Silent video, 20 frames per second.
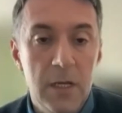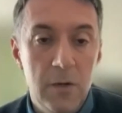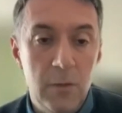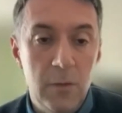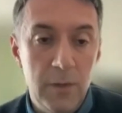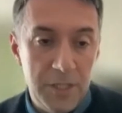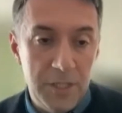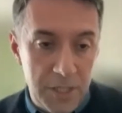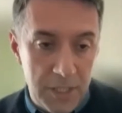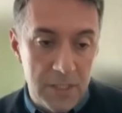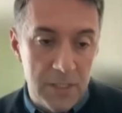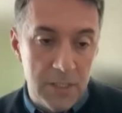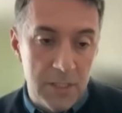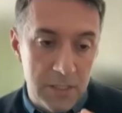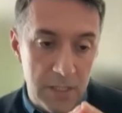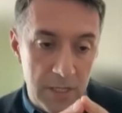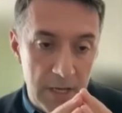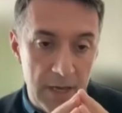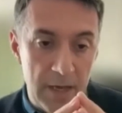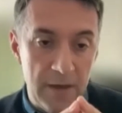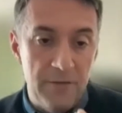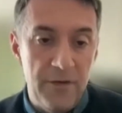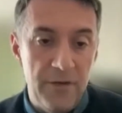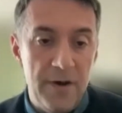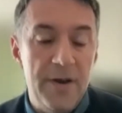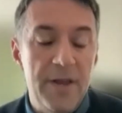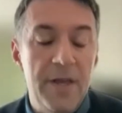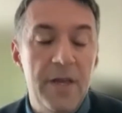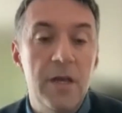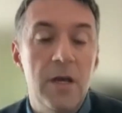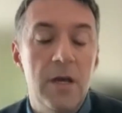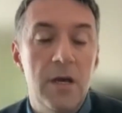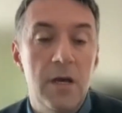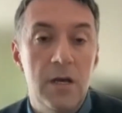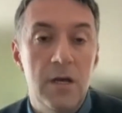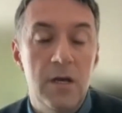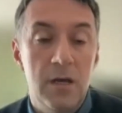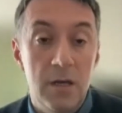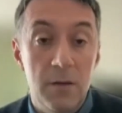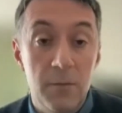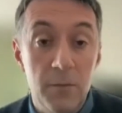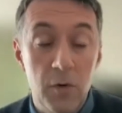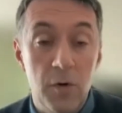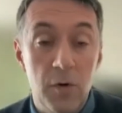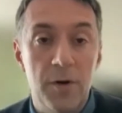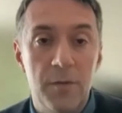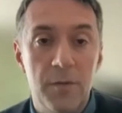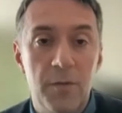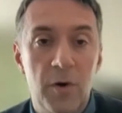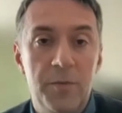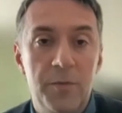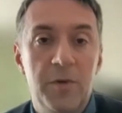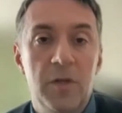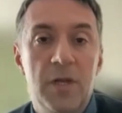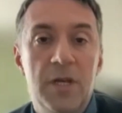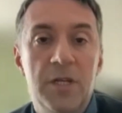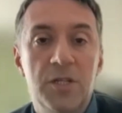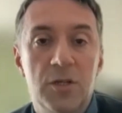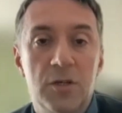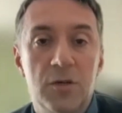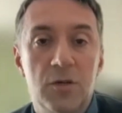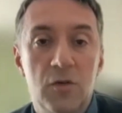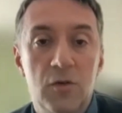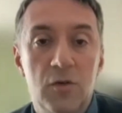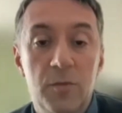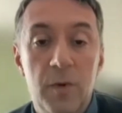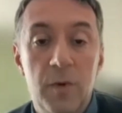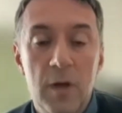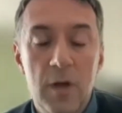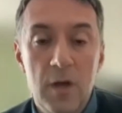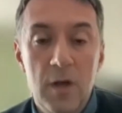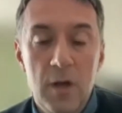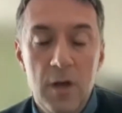which is a very important population group